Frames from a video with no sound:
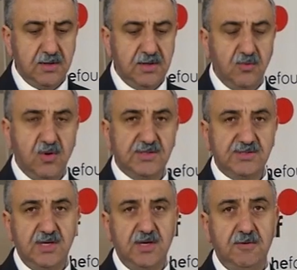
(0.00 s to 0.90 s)
there
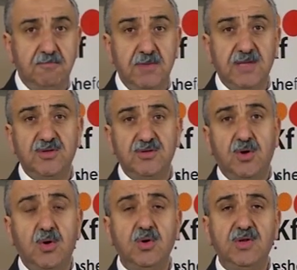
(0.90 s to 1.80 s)
was a method,
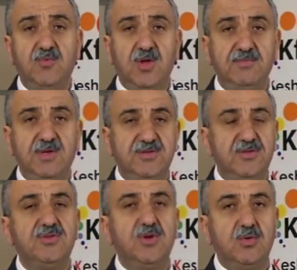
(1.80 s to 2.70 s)
only one
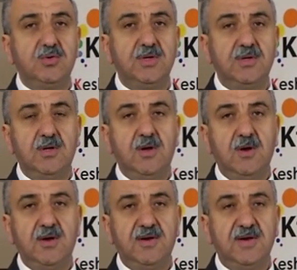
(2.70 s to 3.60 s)
method known,
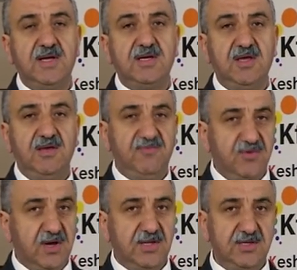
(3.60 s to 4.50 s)
that if
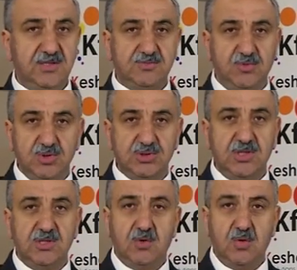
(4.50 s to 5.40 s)
you had the explosion
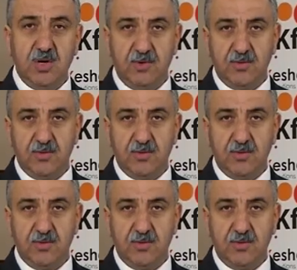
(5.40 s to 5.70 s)
on the oil